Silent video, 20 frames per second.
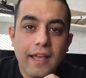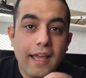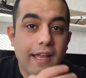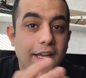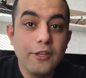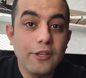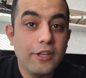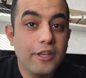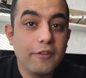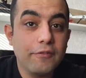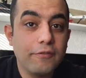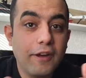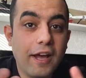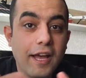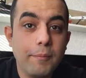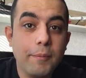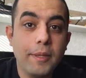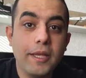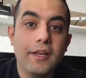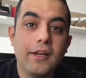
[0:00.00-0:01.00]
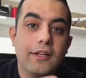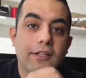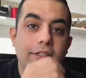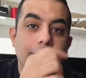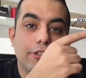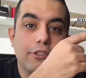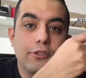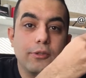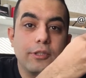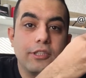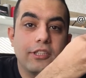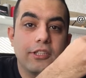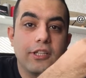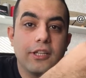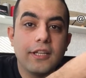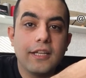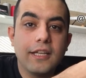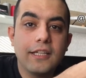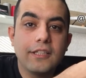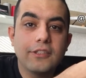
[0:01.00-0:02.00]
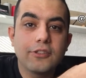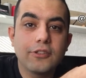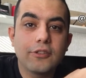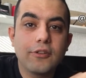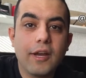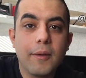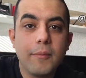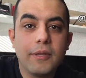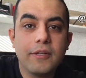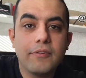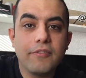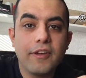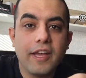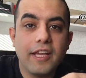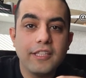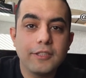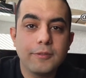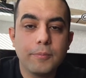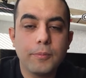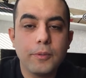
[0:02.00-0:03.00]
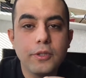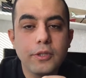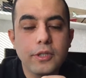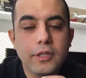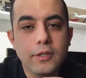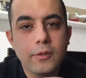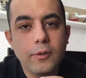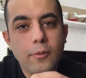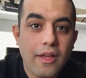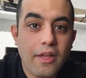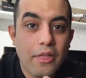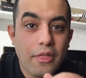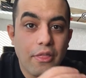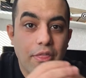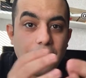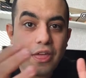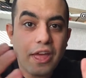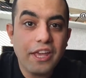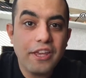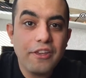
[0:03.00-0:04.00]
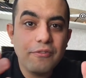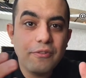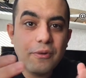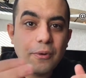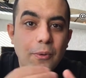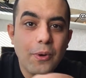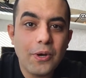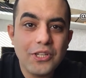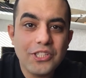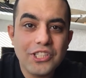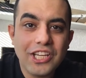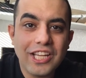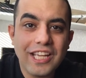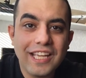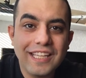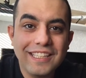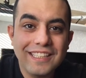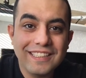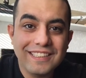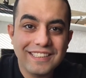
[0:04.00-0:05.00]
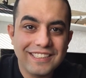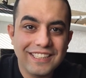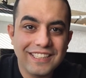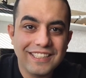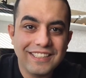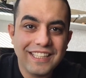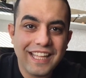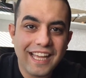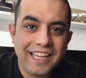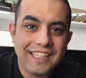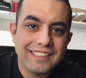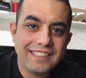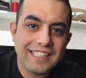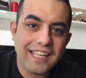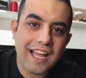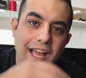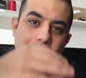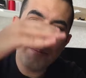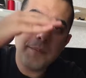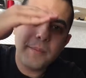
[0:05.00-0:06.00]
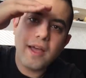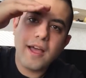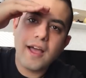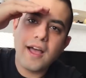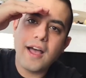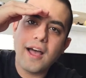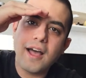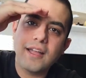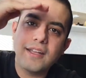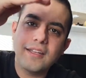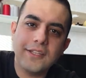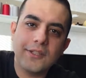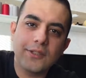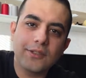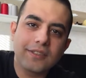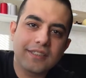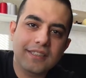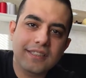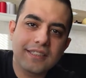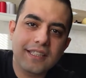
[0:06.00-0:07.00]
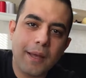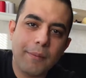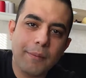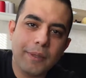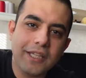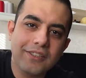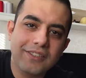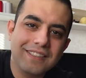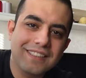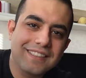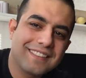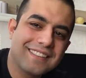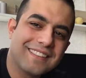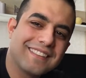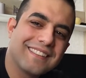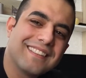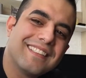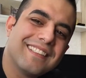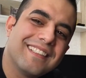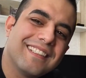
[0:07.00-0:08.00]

And you can find me on Twitter, Instagram, and Facebook. Thank you for watching. Till next time. Adios, amigos.